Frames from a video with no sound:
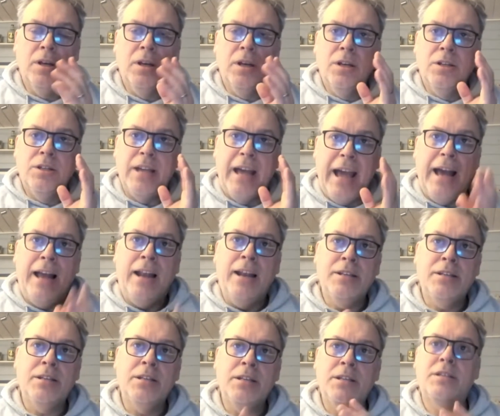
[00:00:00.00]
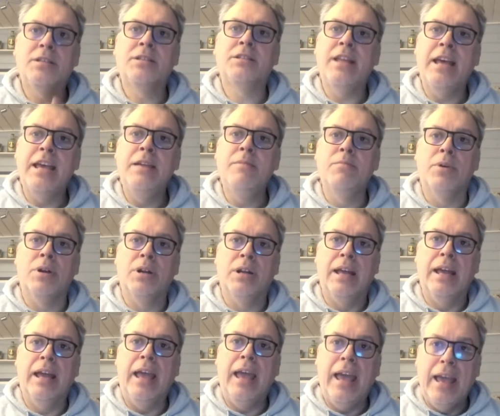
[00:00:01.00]
So Alison's statement
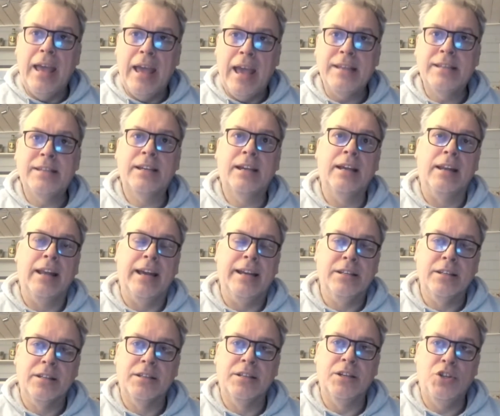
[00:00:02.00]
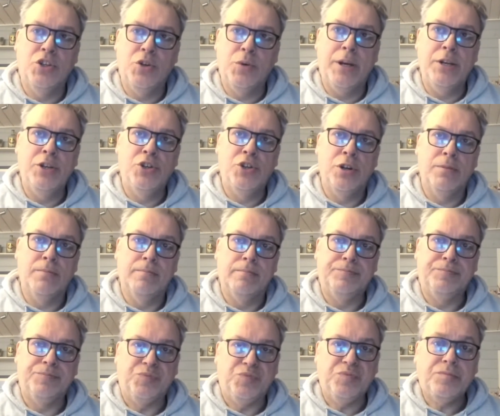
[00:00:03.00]
escalated the situation.
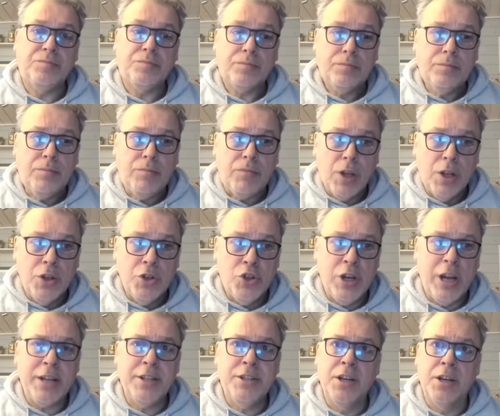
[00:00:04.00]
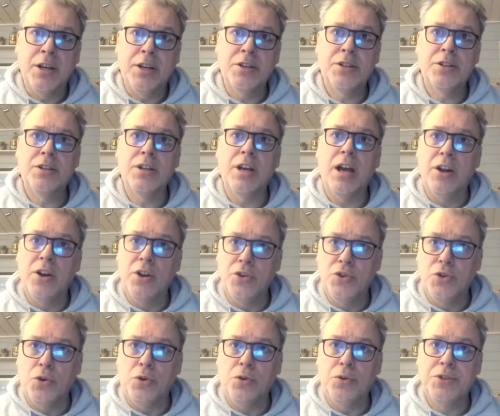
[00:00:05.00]
Chattox and her
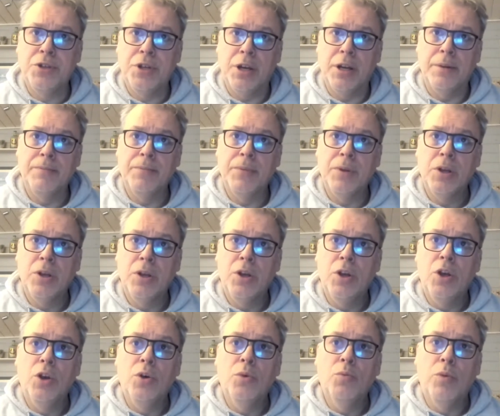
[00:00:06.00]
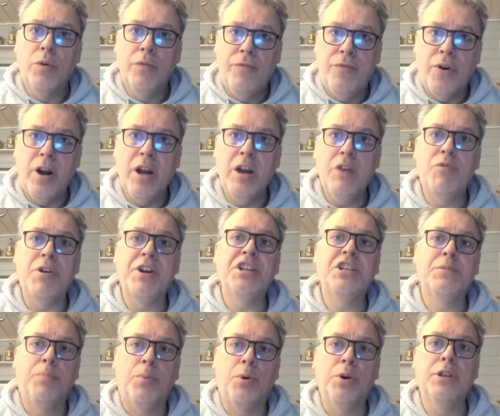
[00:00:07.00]
daughter were very ready to
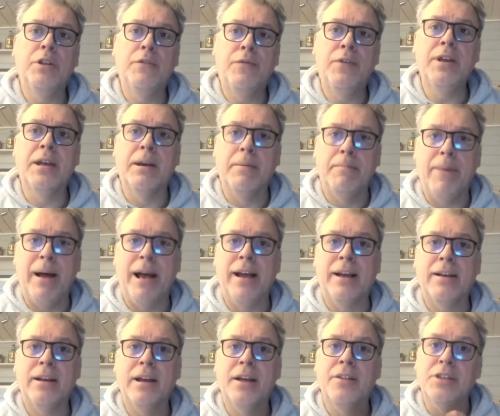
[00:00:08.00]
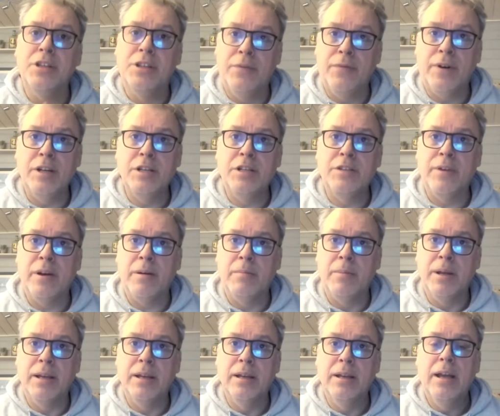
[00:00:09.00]
point the finger back at the Device
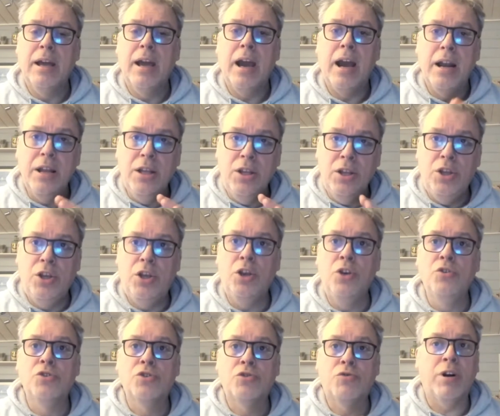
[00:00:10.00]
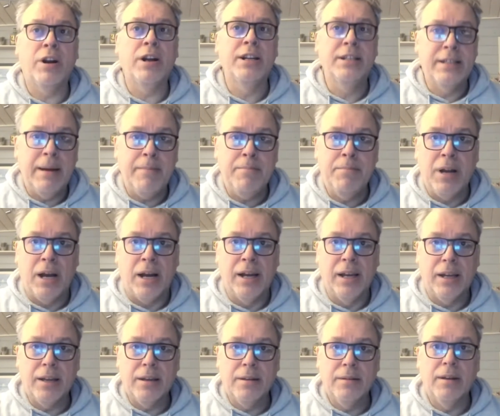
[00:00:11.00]
family and accuse Granny
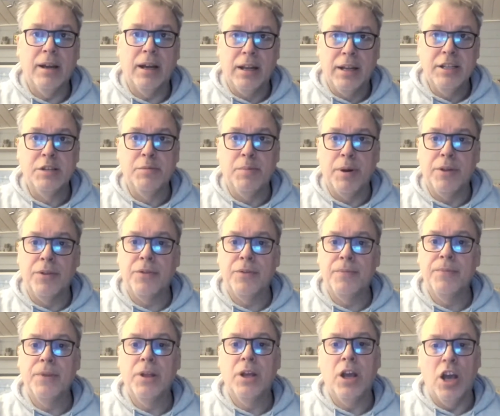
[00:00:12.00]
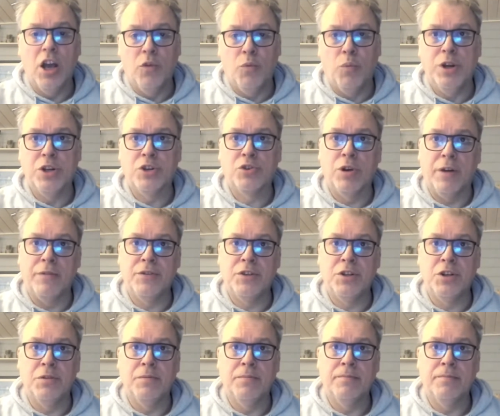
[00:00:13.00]
Demdike, Elizabeth, of witchcraft too.